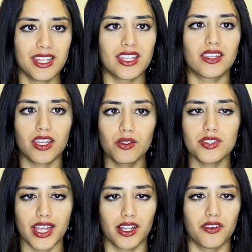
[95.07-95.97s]
the illegal
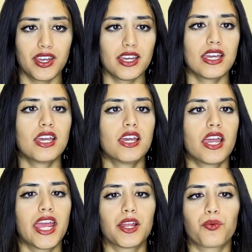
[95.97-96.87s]
sale of it,
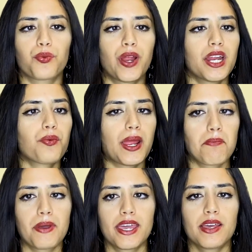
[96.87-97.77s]
and it ran
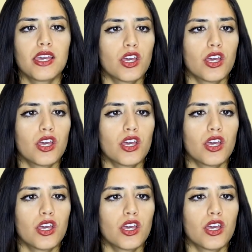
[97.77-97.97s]
rampant.